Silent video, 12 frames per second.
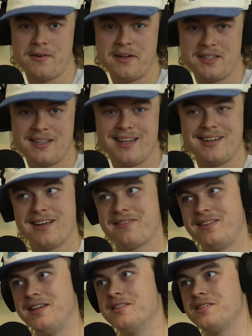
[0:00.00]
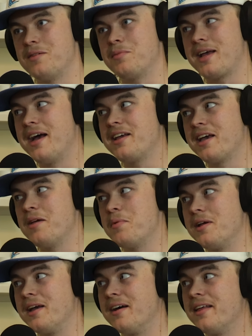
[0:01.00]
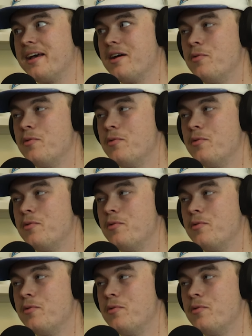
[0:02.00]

There definitely is some gatekeeping out there,